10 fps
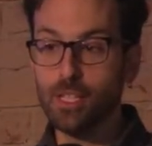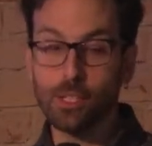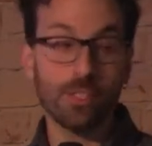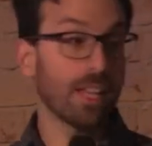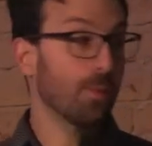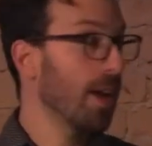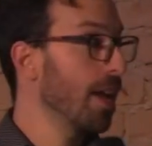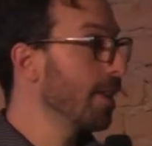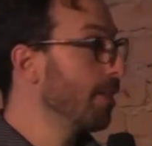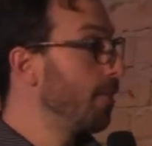So that's
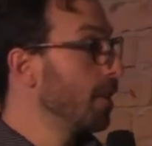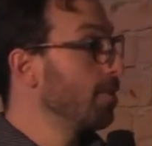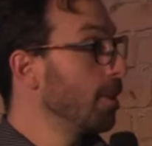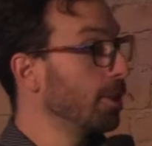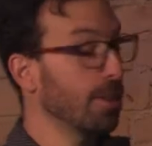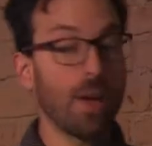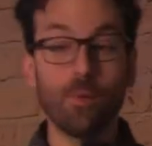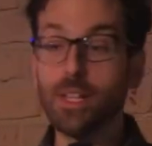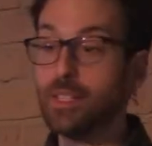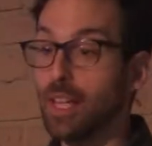why the first version I
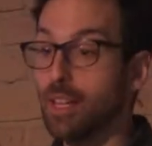went